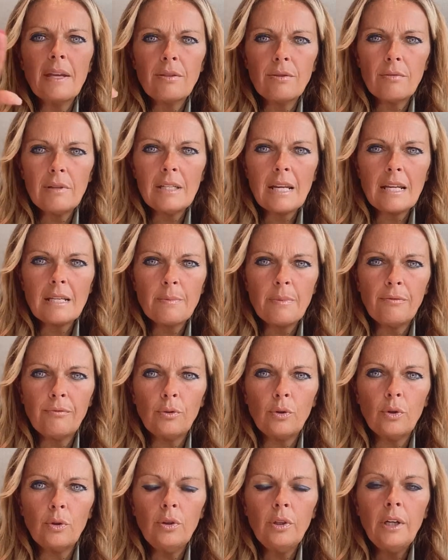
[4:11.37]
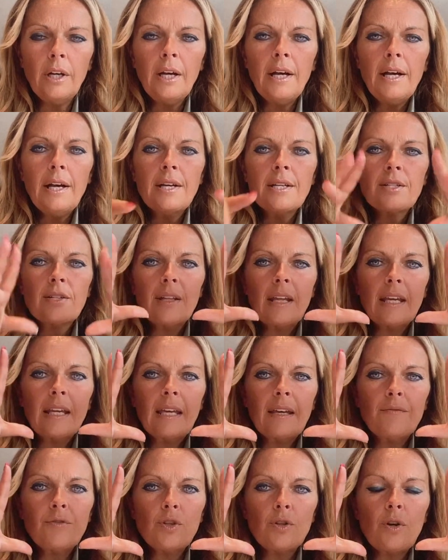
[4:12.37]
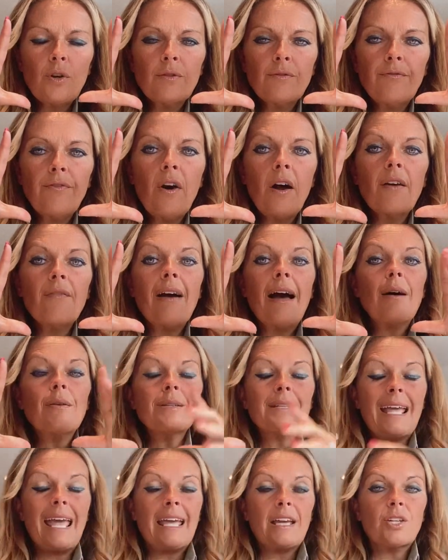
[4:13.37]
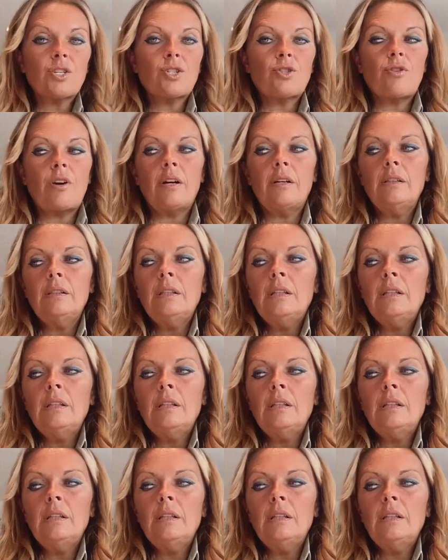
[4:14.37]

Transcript: 3 days before. So that it gives you those 5 hours extra.